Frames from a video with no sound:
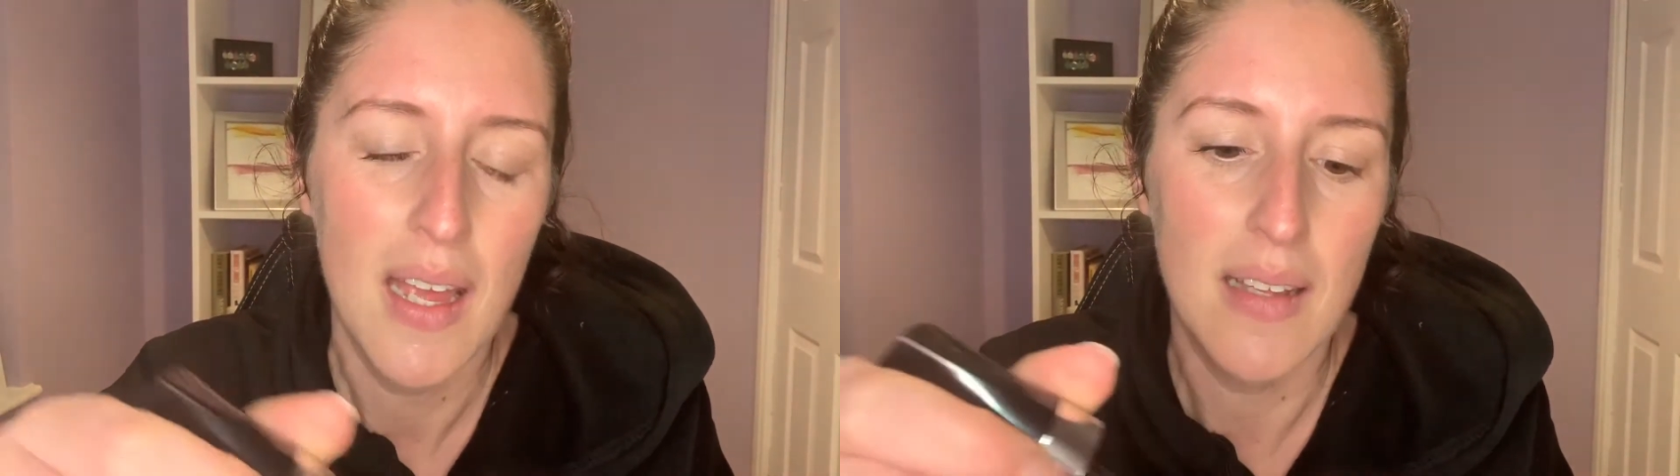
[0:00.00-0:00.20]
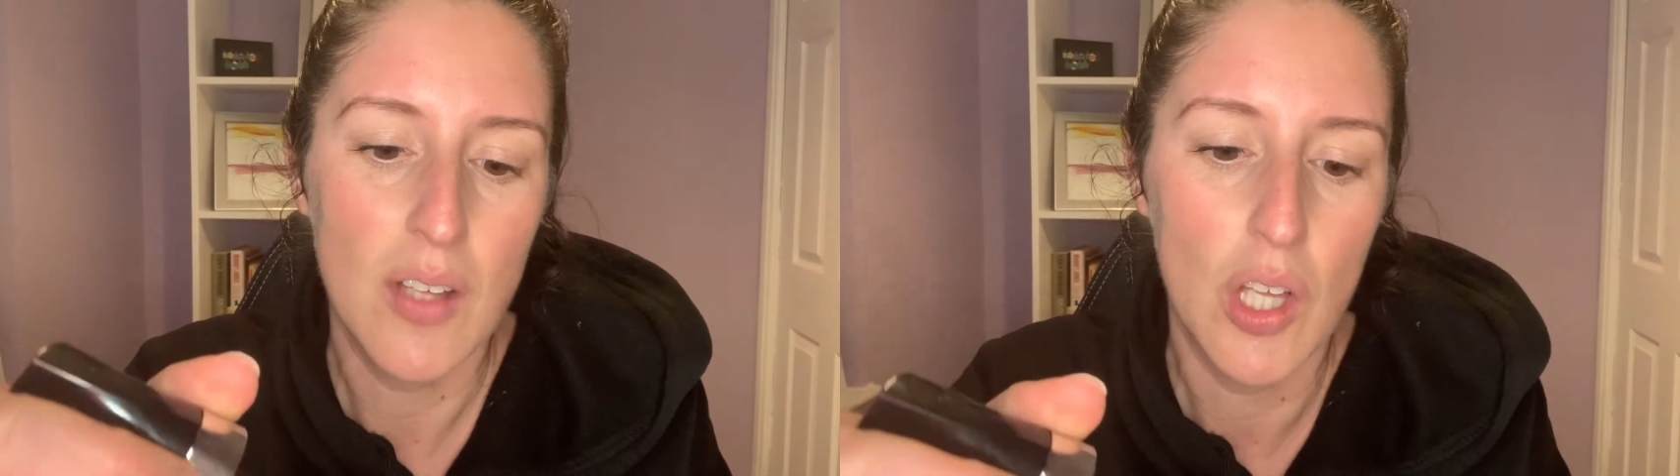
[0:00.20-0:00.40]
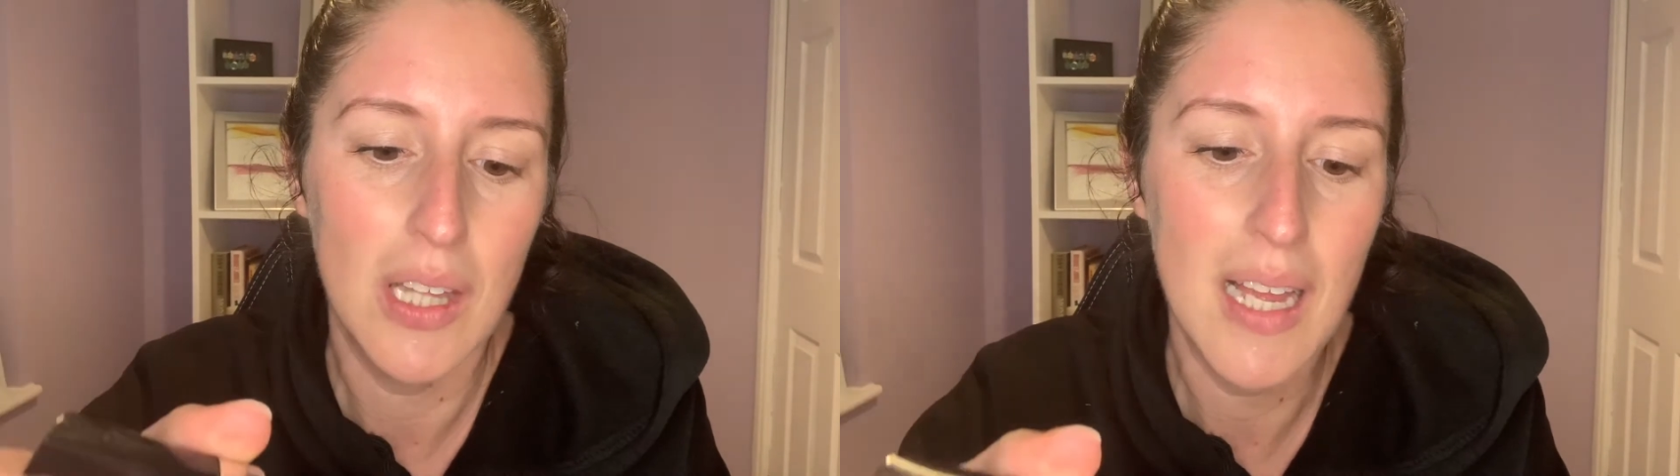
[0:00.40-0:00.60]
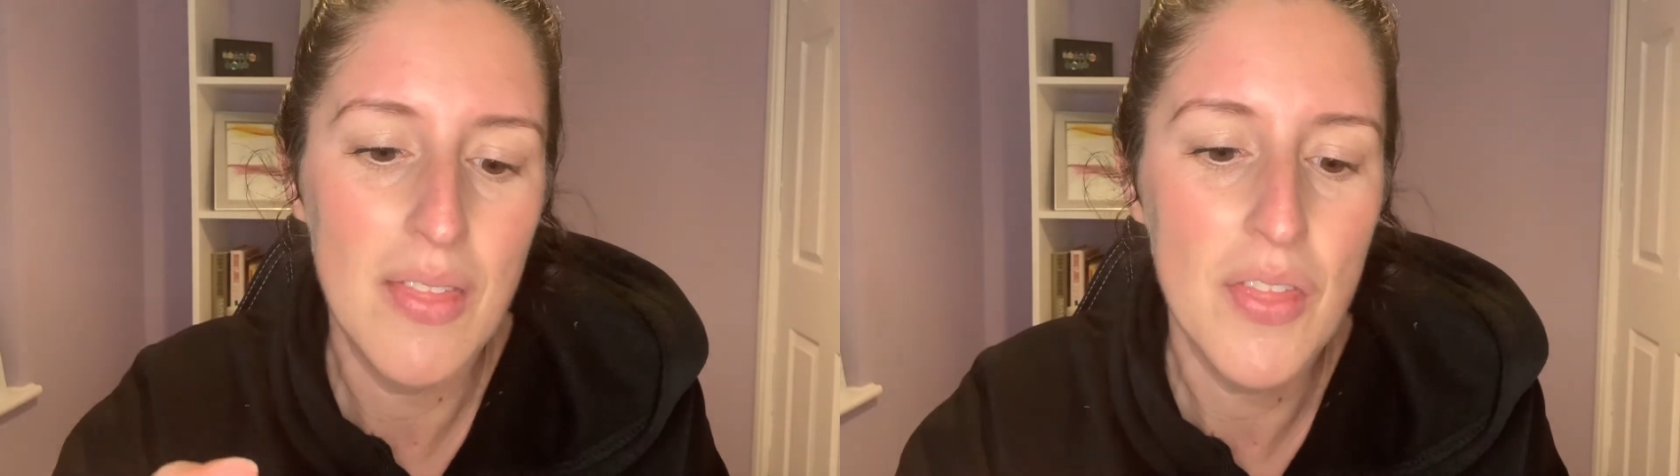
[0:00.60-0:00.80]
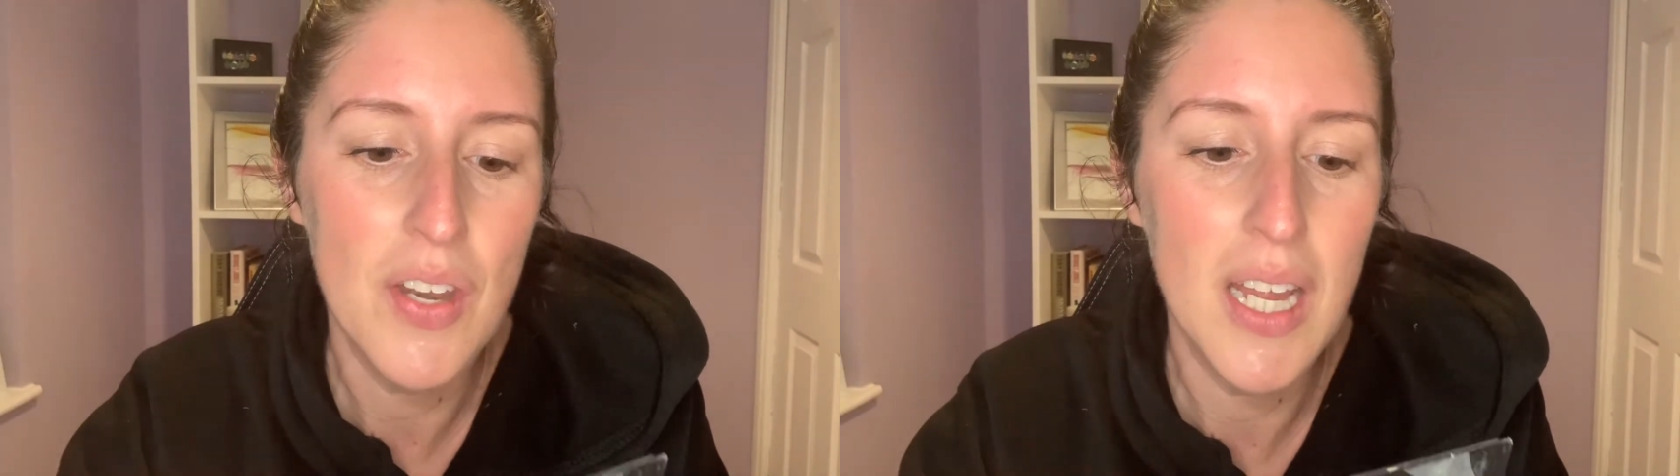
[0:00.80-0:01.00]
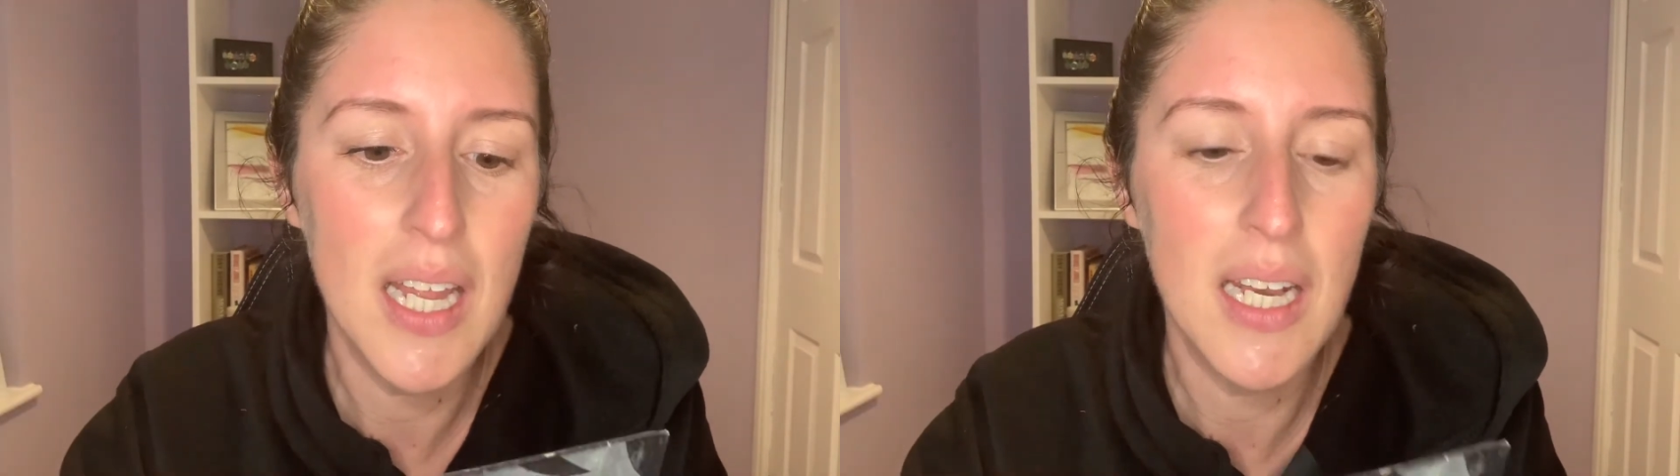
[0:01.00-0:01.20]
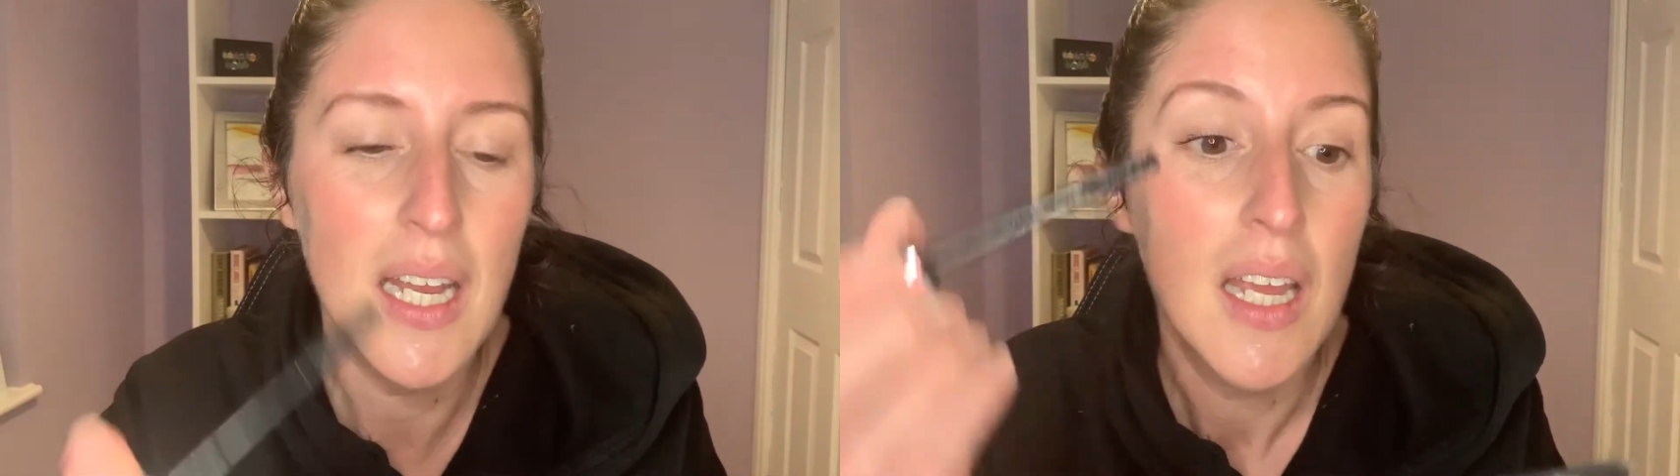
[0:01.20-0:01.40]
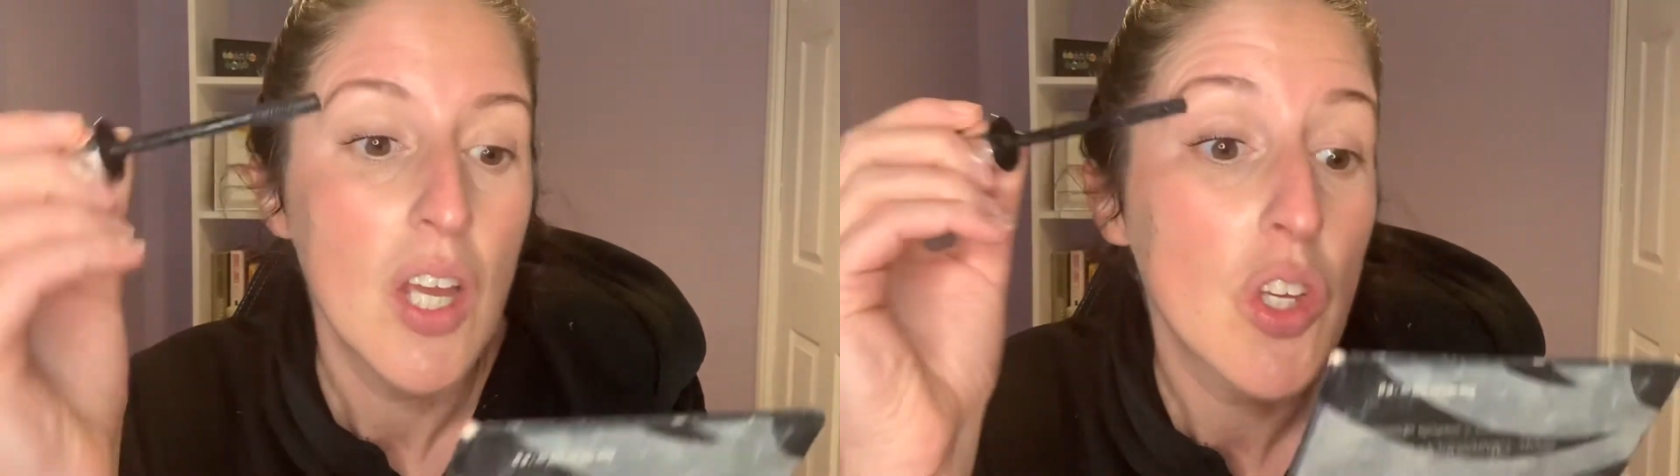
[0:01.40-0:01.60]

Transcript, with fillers: is our lengthening,